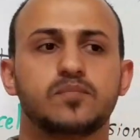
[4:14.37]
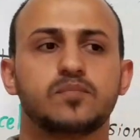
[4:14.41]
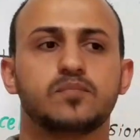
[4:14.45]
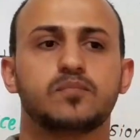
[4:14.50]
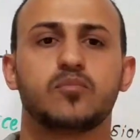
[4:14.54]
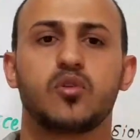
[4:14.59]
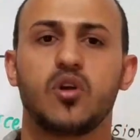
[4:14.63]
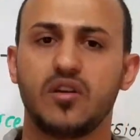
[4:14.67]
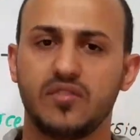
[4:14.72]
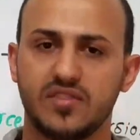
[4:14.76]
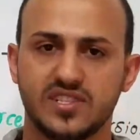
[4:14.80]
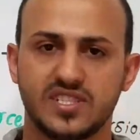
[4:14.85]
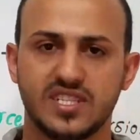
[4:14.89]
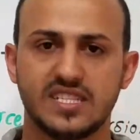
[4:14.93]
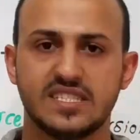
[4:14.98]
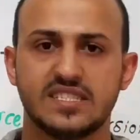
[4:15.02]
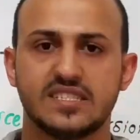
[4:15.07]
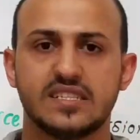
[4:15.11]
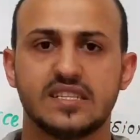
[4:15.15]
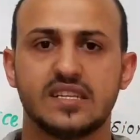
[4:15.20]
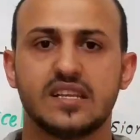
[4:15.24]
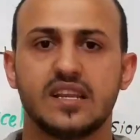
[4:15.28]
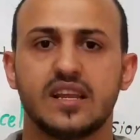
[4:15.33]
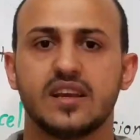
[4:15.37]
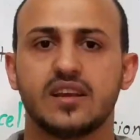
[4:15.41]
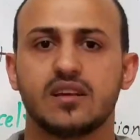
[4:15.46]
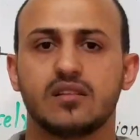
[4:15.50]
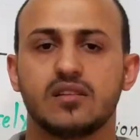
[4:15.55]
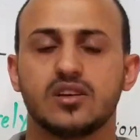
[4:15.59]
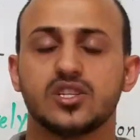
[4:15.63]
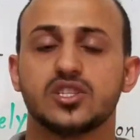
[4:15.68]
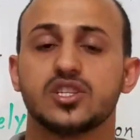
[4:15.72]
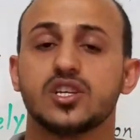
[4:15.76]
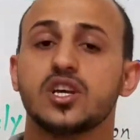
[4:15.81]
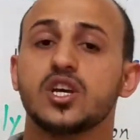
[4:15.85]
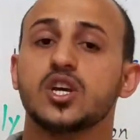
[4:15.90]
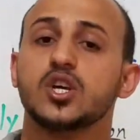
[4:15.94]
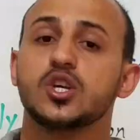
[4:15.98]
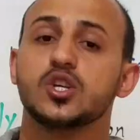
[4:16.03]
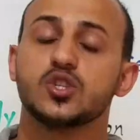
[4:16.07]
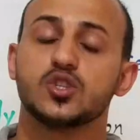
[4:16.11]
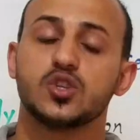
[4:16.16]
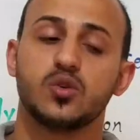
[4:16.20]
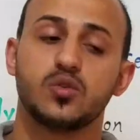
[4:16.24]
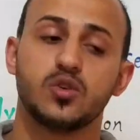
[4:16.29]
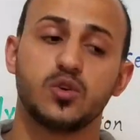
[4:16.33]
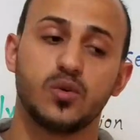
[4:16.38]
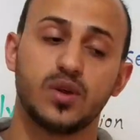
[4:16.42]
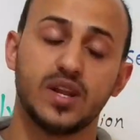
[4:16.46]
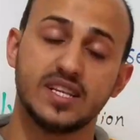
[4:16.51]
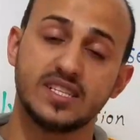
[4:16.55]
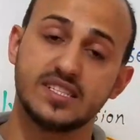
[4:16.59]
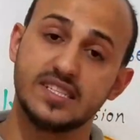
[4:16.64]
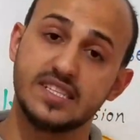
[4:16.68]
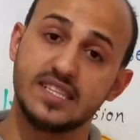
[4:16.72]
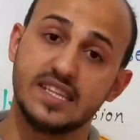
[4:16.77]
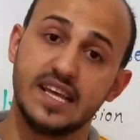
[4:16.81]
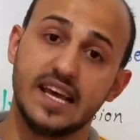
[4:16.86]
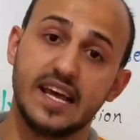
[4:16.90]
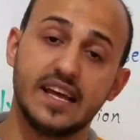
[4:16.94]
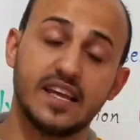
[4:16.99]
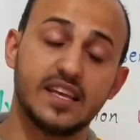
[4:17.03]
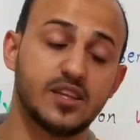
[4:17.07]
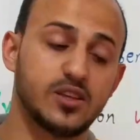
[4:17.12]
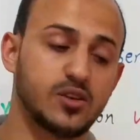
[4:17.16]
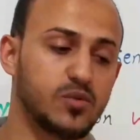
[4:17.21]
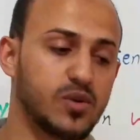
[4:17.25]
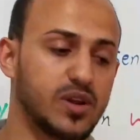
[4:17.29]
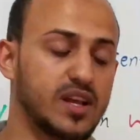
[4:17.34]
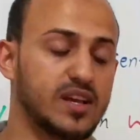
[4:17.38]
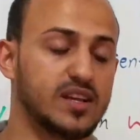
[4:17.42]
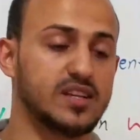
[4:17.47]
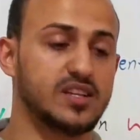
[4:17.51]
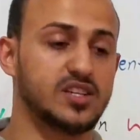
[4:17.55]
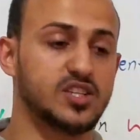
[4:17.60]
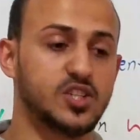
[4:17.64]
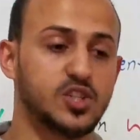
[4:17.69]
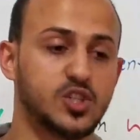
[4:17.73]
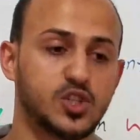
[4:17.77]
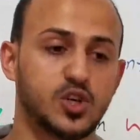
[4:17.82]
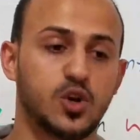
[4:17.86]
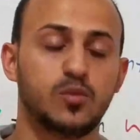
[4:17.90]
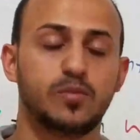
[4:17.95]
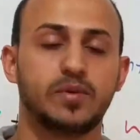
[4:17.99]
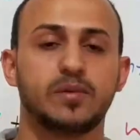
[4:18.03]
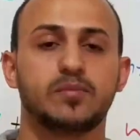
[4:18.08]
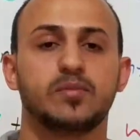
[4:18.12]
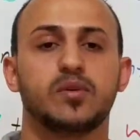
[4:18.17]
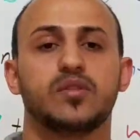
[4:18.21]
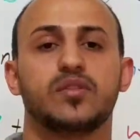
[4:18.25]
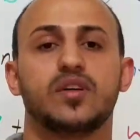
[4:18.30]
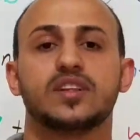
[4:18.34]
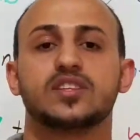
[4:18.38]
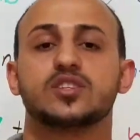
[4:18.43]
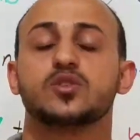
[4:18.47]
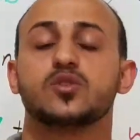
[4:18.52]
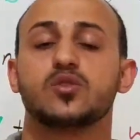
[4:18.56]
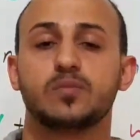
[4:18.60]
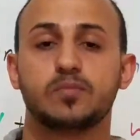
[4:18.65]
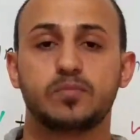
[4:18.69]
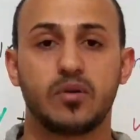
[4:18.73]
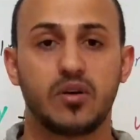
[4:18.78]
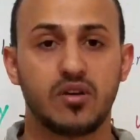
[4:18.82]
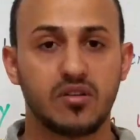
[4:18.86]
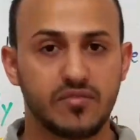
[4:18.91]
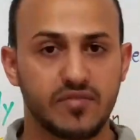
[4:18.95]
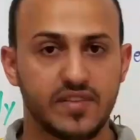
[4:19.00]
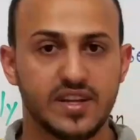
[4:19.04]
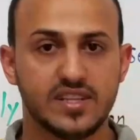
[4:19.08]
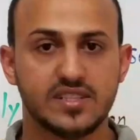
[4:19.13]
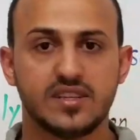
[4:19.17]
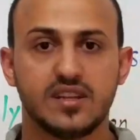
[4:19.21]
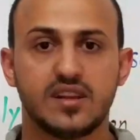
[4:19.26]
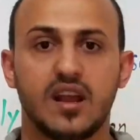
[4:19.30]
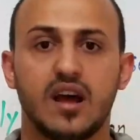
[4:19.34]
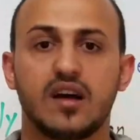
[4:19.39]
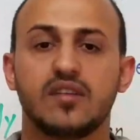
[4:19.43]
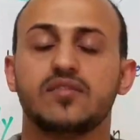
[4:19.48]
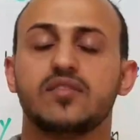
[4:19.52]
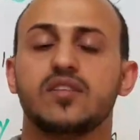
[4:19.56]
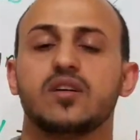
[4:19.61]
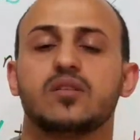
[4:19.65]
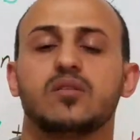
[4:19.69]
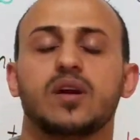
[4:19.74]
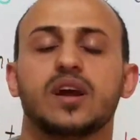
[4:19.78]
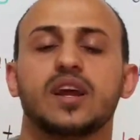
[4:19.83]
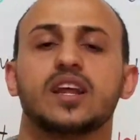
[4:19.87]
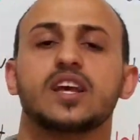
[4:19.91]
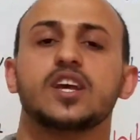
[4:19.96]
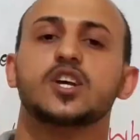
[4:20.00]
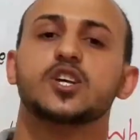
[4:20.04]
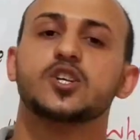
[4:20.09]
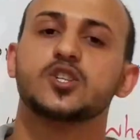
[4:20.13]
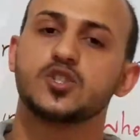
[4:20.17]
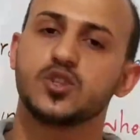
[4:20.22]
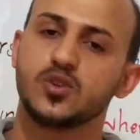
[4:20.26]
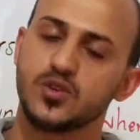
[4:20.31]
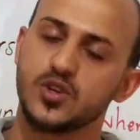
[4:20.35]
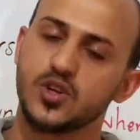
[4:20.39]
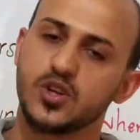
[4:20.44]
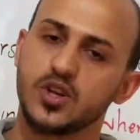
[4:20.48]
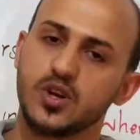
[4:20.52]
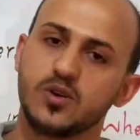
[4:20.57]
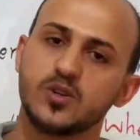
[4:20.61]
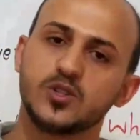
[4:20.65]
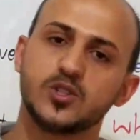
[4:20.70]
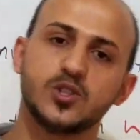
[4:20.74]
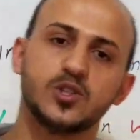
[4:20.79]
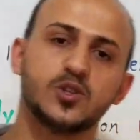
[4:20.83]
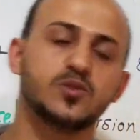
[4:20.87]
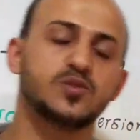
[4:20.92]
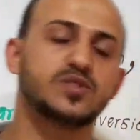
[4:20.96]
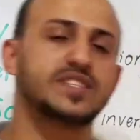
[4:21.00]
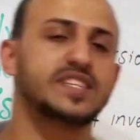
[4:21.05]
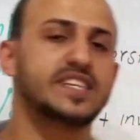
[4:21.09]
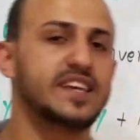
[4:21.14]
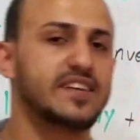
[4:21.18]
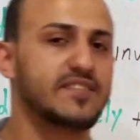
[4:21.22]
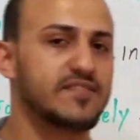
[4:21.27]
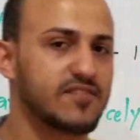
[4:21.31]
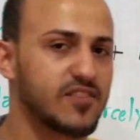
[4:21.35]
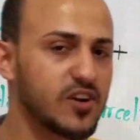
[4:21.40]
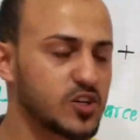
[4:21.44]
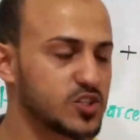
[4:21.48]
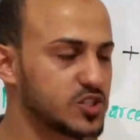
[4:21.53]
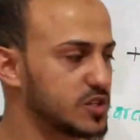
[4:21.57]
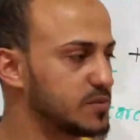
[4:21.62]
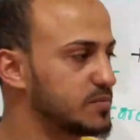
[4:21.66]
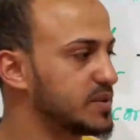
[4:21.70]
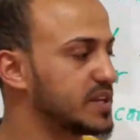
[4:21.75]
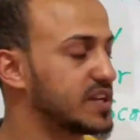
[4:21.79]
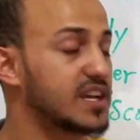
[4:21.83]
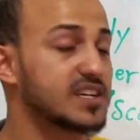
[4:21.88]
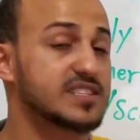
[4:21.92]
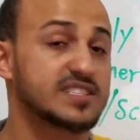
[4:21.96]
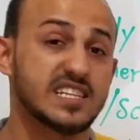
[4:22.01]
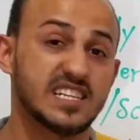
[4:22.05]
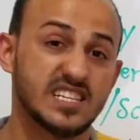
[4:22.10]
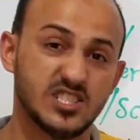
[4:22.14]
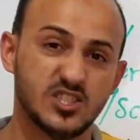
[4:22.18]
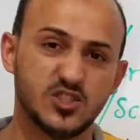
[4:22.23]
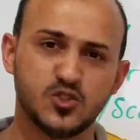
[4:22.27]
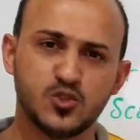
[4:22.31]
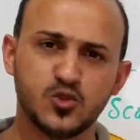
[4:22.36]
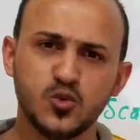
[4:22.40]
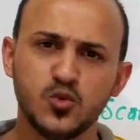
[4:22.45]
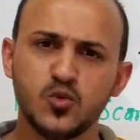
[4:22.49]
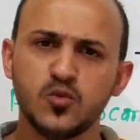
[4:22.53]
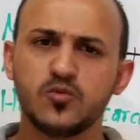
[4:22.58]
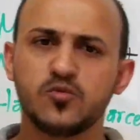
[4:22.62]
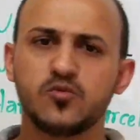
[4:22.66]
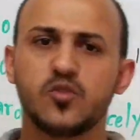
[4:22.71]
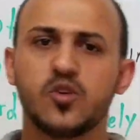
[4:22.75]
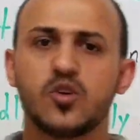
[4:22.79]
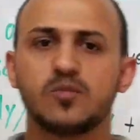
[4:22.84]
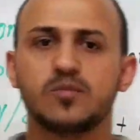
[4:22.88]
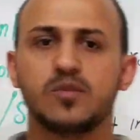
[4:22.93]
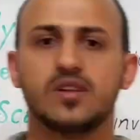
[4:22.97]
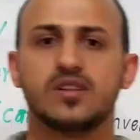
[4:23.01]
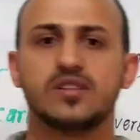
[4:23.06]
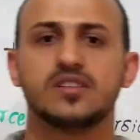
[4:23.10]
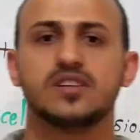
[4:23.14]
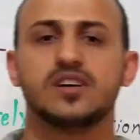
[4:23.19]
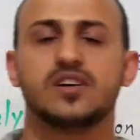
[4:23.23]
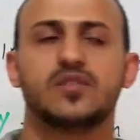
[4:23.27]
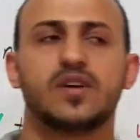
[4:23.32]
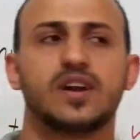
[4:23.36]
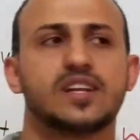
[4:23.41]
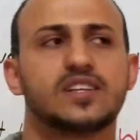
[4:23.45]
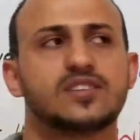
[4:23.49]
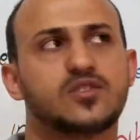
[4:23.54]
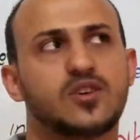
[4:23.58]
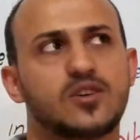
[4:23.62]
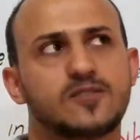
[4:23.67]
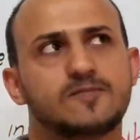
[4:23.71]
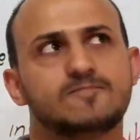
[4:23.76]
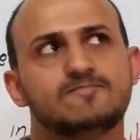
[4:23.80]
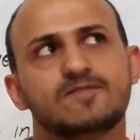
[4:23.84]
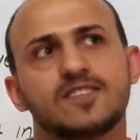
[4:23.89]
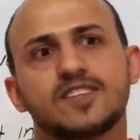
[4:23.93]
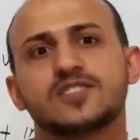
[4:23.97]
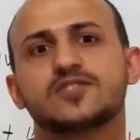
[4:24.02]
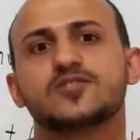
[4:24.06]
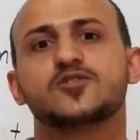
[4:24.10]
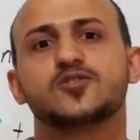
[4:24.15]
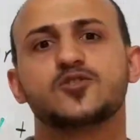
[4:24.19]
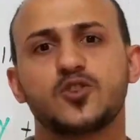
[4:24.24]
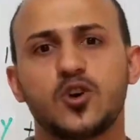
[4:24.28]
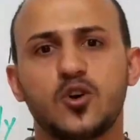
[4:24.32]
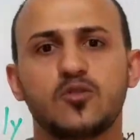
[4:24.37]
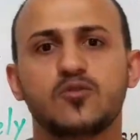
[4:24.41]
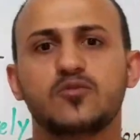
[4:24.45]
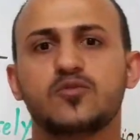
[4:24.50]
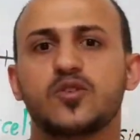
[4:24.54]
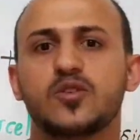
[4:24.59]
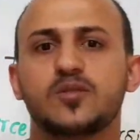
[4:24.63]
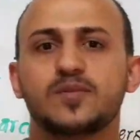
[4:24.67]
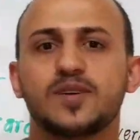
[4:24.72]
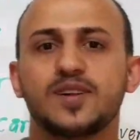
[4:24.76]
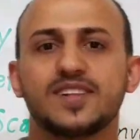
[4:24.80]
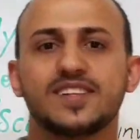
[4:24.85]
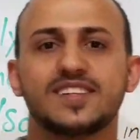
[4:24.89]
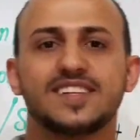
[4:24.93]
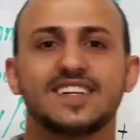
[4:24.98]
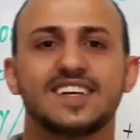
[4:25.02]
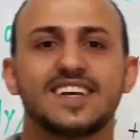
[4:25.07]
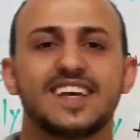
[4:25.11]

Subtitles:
proficiency in English. So you want to see that, you want to show people that you're perfect enough, all right? So you're going to use the inversion because it is too formal, all right? Sorry, it's so formal.